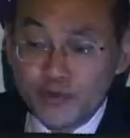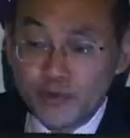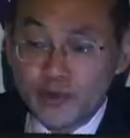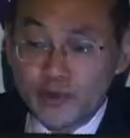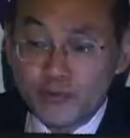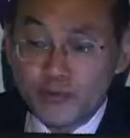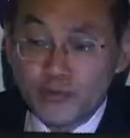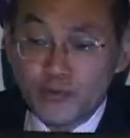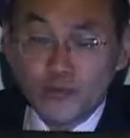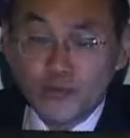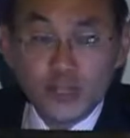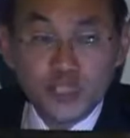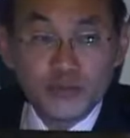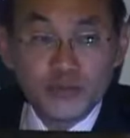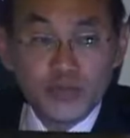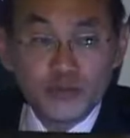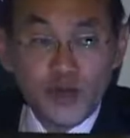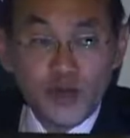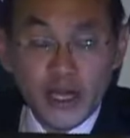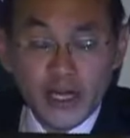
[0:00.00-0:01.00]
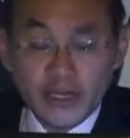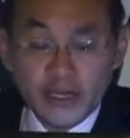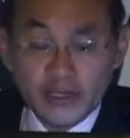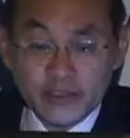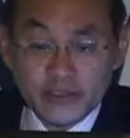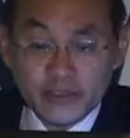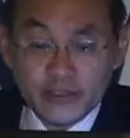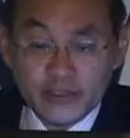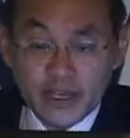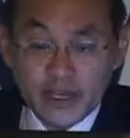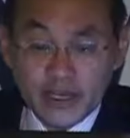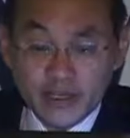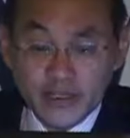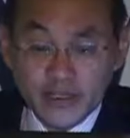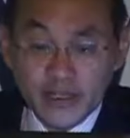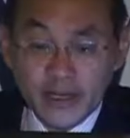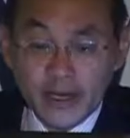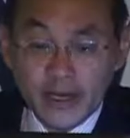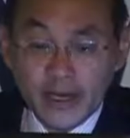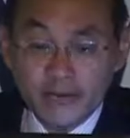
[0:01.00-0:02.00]
not always be waiting until that
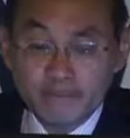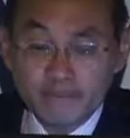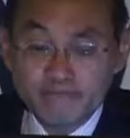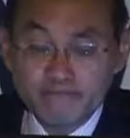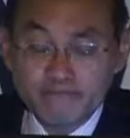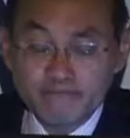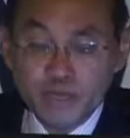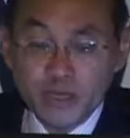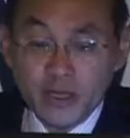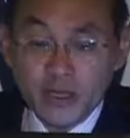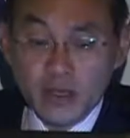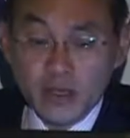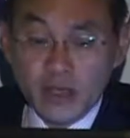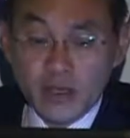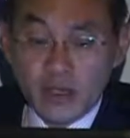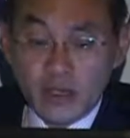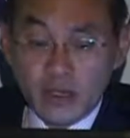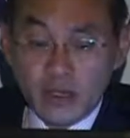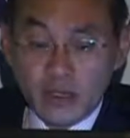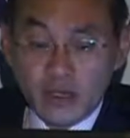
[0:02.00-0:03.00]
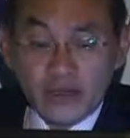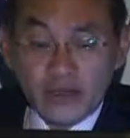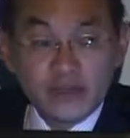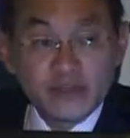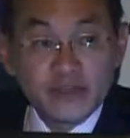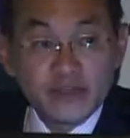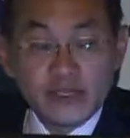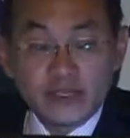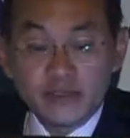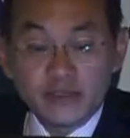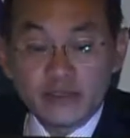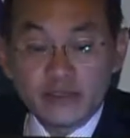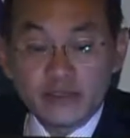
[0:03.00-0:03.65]
time. That